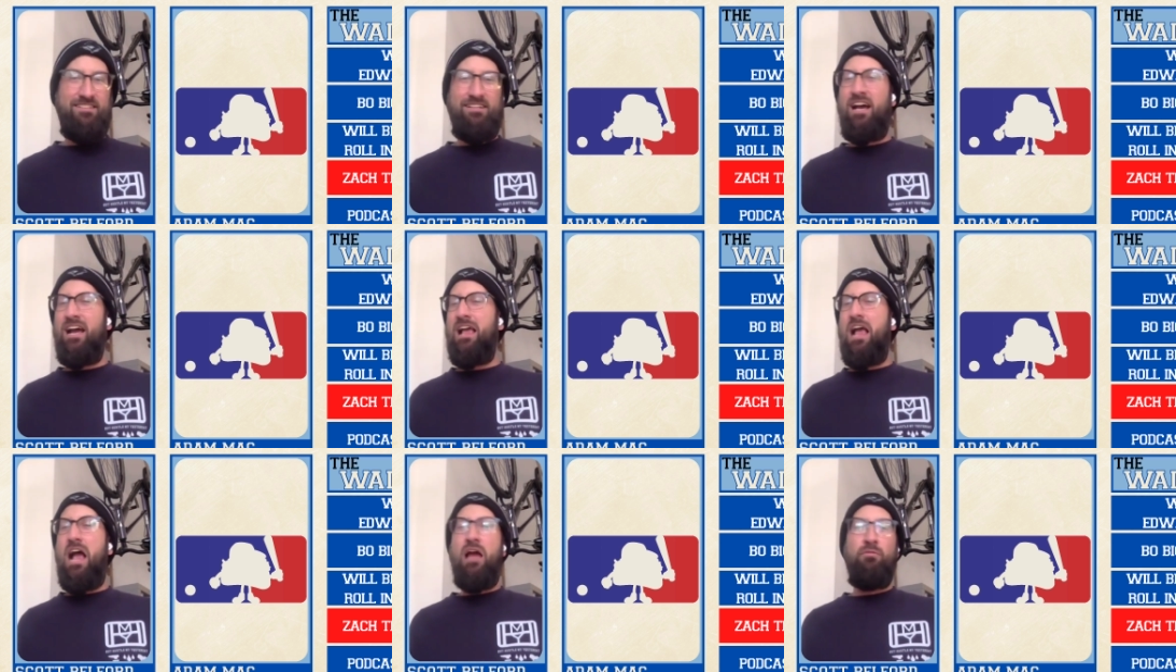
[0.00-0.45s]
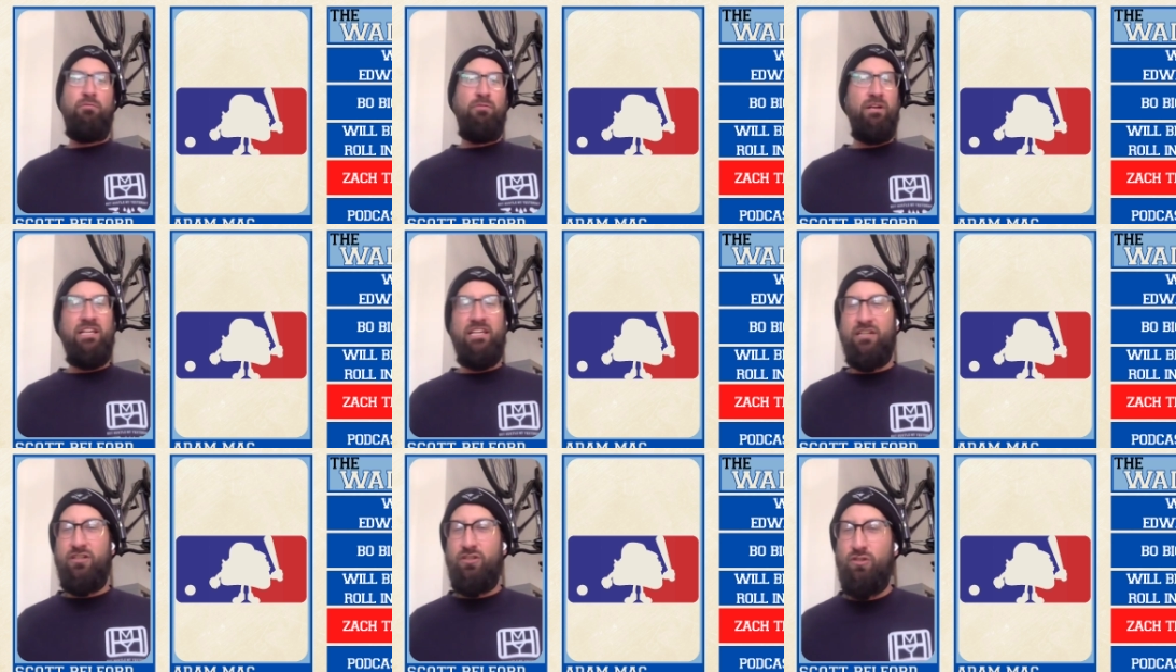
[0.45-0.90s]
I
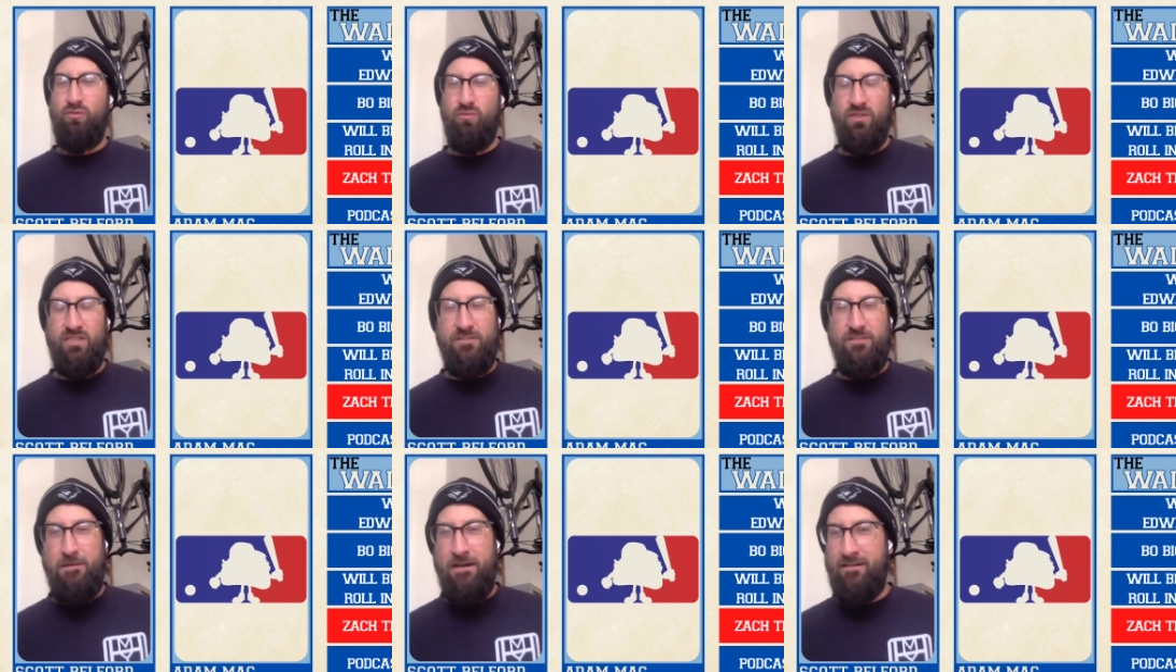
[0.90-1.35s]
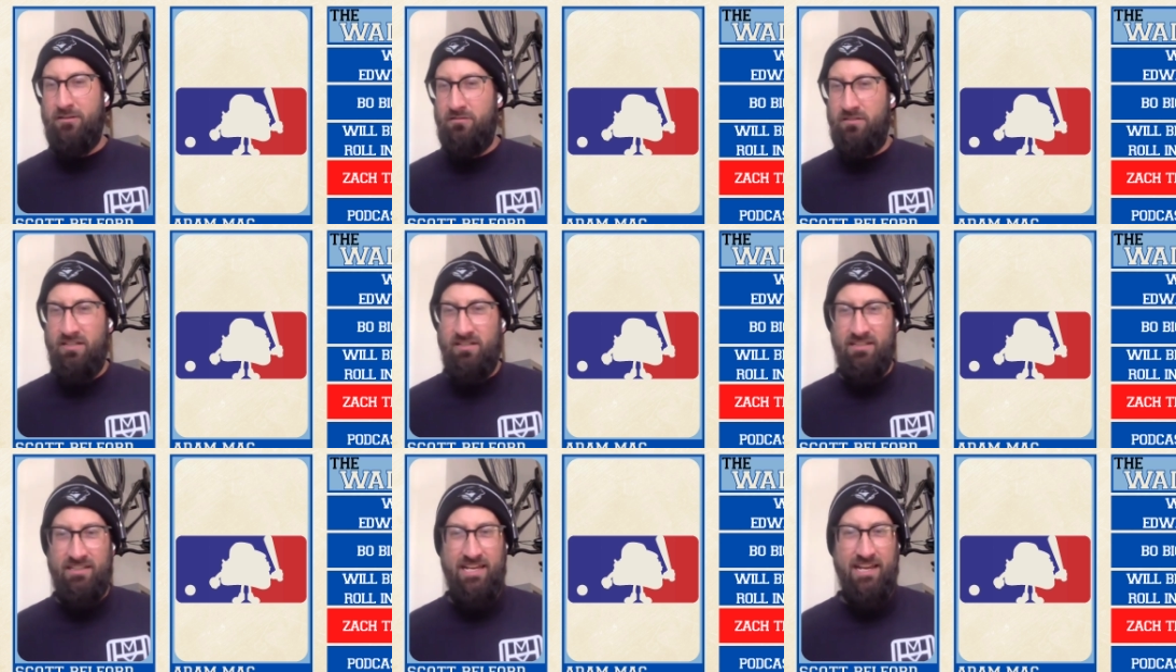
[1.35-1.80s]
really do
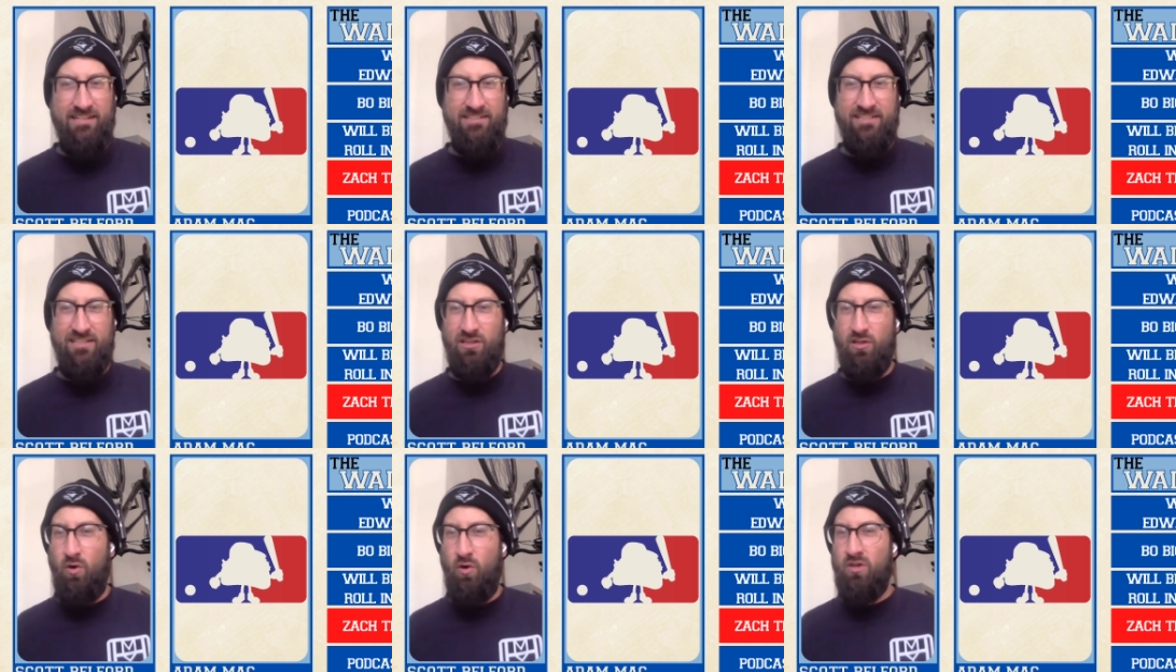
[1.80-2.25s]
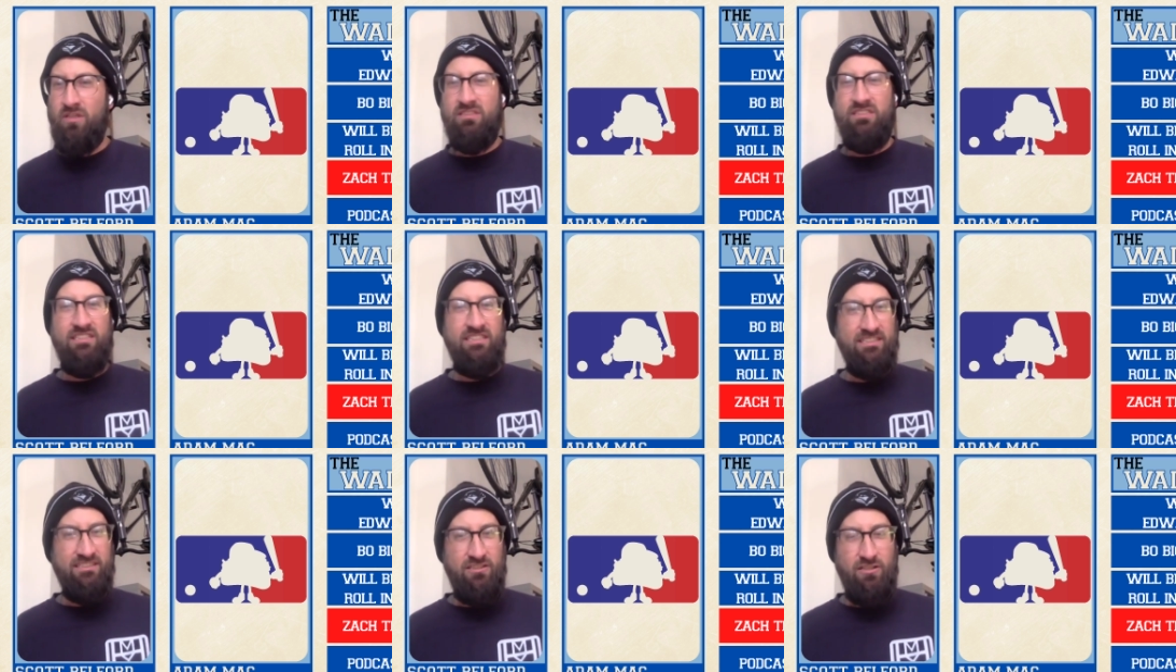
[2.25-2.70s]
respect Casey Lawrence
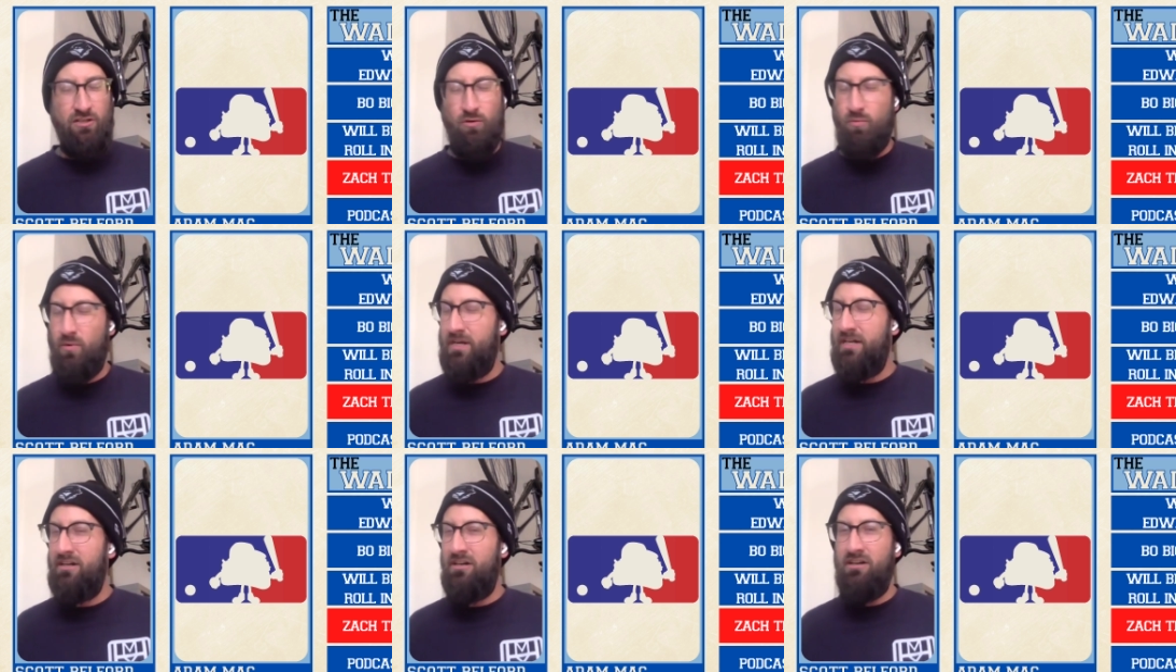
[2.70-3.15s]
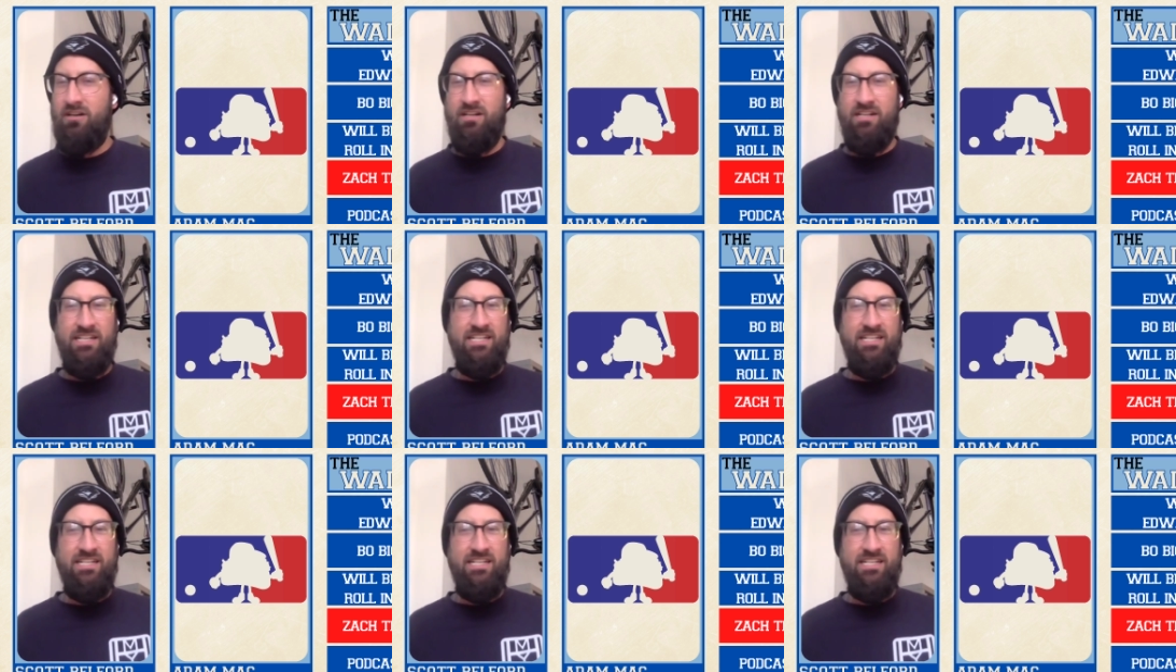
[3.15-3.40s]
and his career.